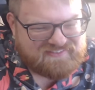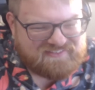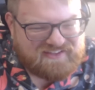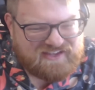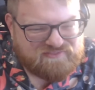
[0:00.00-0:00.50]

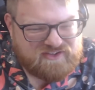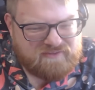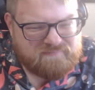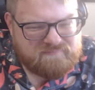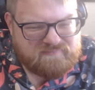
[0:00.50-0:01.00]
I'm
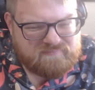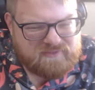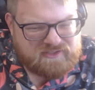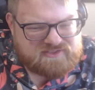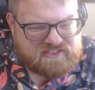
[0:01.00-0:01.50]
from
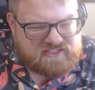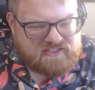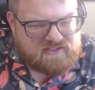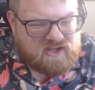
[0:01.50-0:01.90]
Middle City.